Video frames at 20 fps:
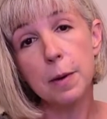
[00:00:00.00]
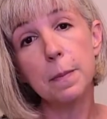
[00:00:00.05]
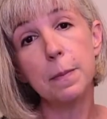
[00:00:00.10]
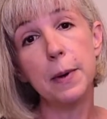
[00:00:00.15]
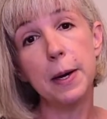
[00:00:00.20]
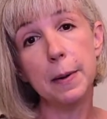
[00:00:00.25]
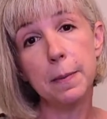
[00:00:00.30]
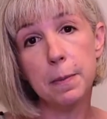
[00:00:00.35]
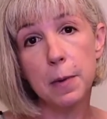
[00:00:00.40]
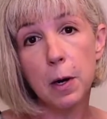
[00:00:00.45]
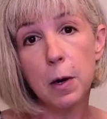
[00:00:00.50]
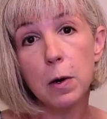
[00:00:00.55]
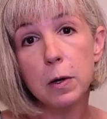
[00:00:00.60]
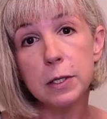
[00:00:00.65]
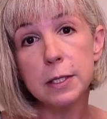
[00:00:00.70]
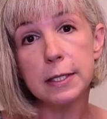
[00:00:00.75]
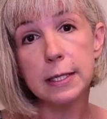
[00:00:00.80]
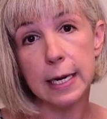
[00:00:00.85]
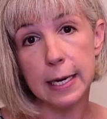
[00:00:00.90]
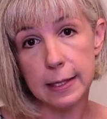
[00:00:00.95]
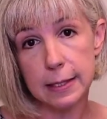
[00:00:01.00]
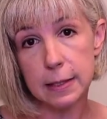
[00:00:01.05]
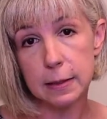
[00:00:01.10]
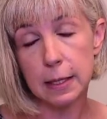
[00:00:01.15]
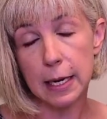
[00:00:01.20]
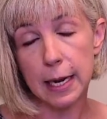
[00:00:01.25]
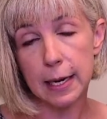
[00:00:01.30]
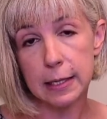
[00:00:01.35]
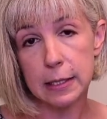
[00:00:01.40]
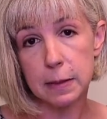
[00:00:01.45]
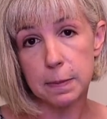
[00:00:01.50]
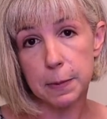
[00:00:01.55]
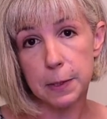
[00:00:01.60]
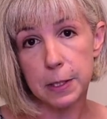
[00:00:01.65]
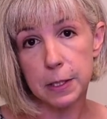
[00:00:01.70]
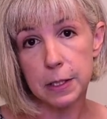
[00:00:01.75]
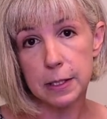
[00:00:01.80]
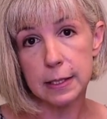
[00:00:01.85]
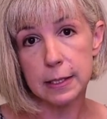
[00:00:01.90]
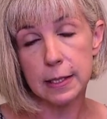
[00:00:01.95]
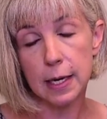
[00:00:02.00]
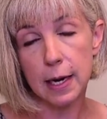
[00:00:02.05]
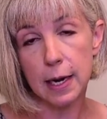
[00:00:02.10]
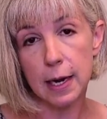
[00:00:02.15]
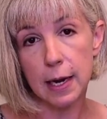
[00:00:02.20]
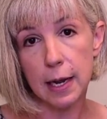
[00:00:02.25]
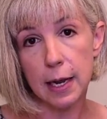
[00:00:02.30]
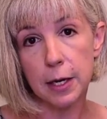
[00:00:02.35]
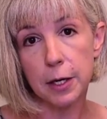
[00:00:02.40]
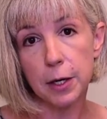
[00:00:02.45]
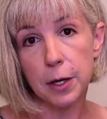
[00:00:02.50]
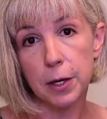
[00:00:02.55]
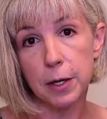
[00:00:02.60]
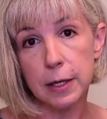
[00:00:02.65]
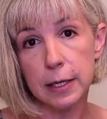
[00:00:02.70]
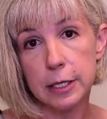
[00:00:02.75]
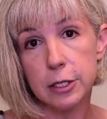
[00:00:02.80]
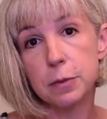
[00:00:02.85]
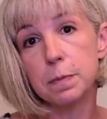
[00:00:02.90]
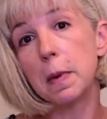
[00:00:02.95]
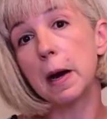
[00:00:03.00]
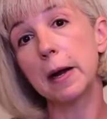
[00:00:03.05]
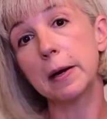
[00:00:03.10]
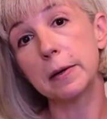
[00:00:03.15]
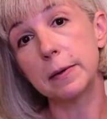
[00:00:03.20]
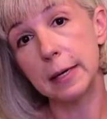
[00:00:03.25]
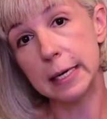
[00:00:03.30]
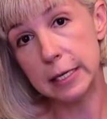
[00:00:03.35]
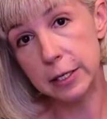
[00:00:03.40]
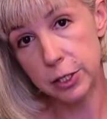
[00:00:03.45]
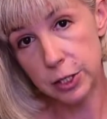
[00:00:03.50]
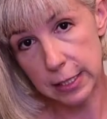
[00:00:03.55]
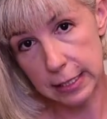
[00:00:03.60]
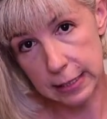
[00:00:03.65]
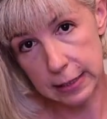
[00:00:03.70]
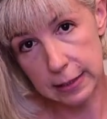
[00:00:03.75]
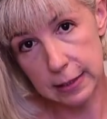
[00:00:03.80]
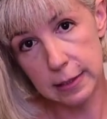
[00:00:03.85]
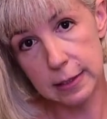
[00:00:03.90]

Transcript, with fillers: But most experts uh, encourage moderation.